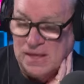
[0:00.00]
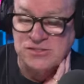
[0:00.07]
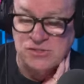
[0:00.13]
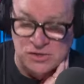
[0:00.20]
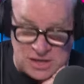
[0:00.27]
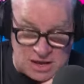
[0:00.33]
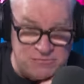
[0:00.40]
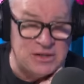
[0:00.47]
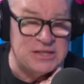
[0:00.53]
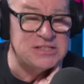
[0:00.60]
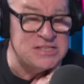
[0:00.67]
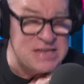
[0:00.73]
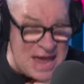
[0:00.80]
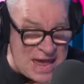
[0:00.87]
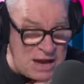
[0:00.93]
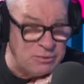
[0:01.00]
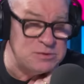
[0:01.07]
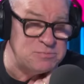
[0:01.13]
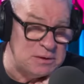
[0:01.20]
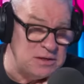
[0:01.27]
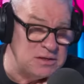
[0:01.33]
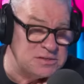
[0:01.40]
It's on Netflix now. It's
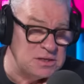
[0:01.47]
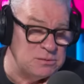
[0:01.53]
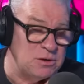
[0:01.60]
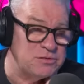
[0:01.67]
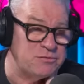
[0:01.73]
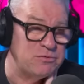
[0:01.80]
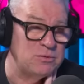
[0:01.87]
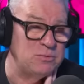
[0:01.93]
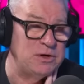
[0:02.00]
been in cinemas for a